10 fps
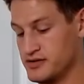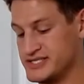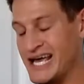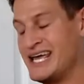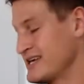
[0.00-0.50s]

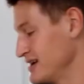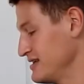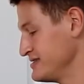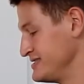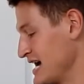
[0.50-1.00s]

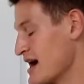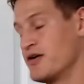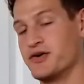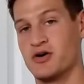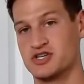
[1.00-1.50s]
take
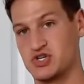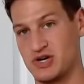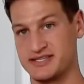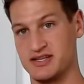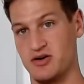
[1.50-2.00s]
down our
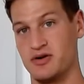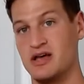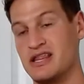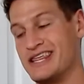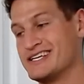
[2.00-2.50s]
stress load.
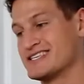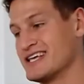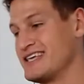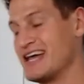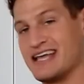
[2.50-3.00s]
Things
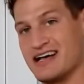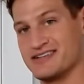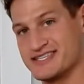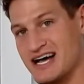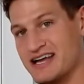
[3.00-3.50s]
like getting
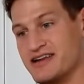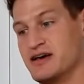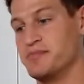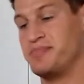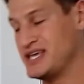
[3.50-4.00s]
outside,
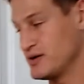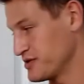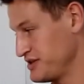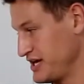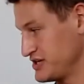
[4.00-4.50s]
being
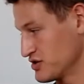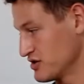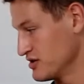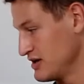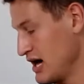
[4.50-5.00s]
with
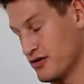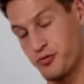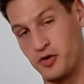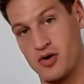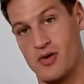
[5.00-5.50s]
nature, Health
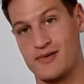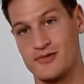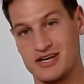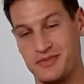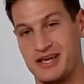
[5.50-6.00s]
101,
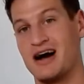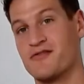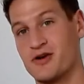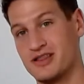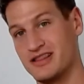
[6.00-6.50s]
which I'll be
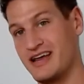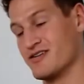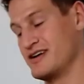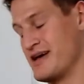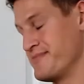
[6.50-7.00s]
covering later
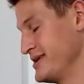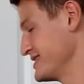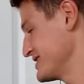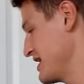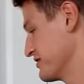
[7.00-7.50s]
in
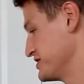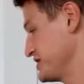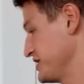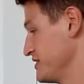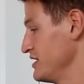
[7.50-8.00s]
MBS
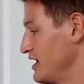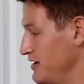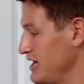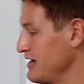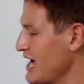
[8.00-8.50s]
Energy.
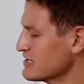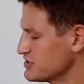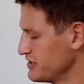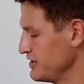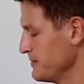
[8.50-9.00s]
And
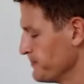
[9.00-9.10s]
actually,